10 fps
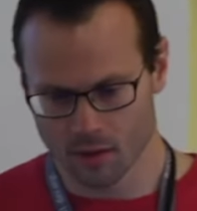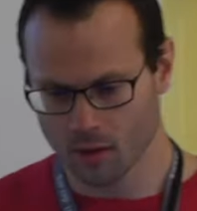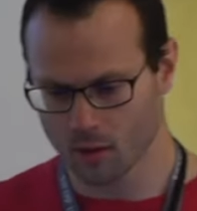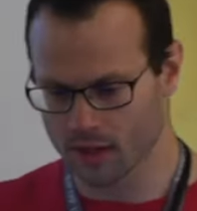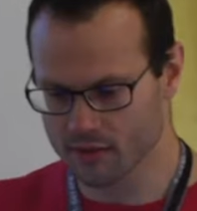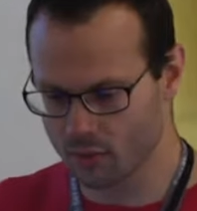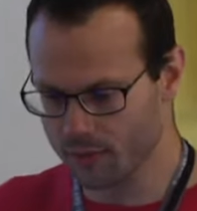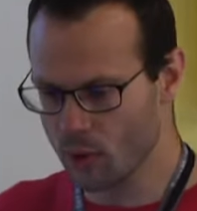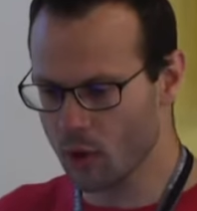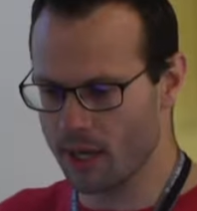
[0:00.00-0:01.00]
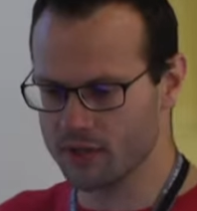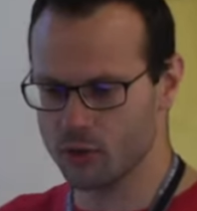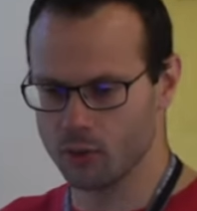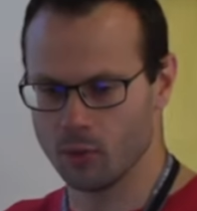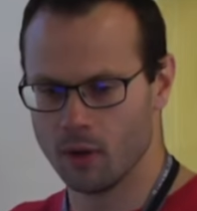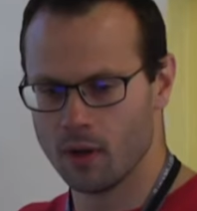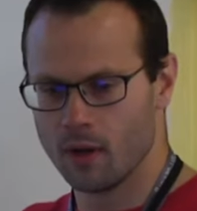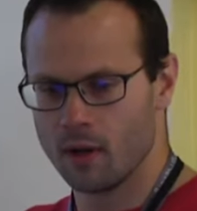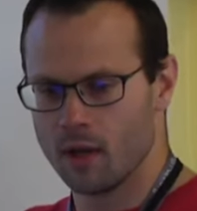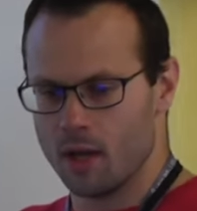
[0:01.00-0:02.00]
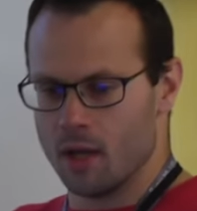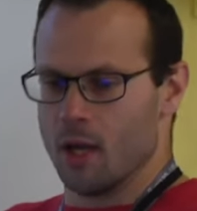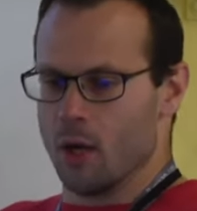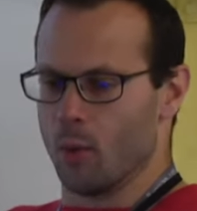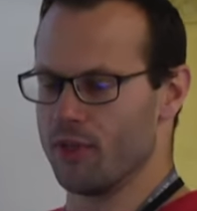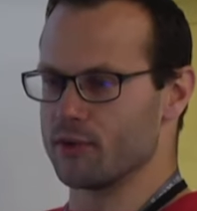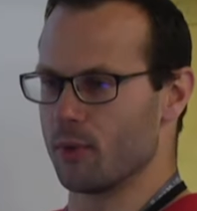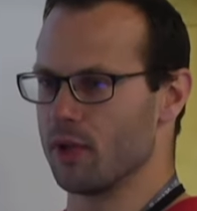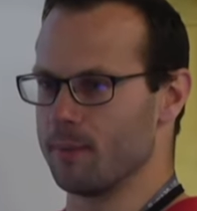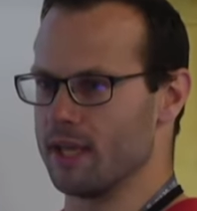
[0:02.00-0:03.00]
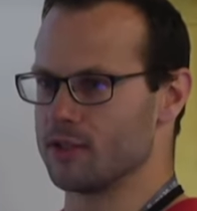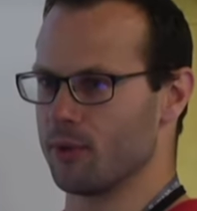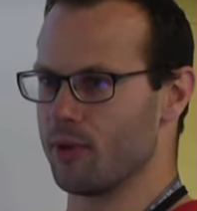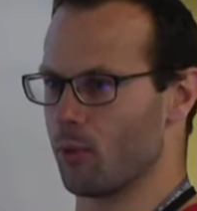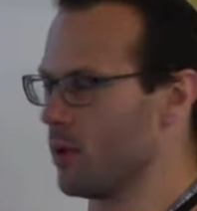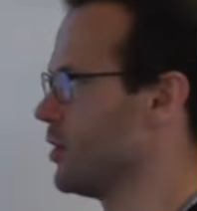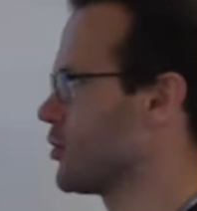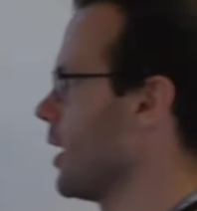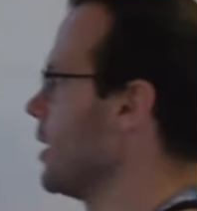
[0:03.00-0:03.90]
Okay, so if we go back to what this really means, what they're really trying